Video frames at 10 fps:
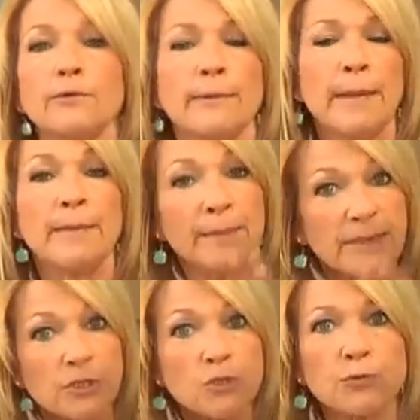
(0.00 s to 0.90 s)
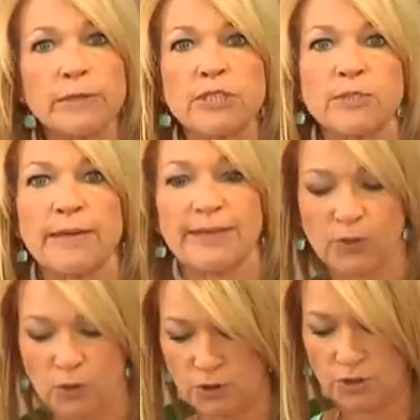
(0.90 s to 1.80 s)
Remember, meat shrinks when it
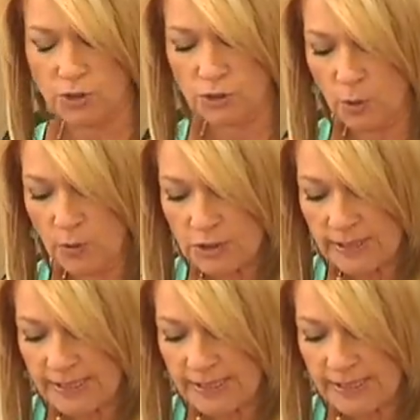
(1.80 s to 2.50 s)
cooks, so you don't want to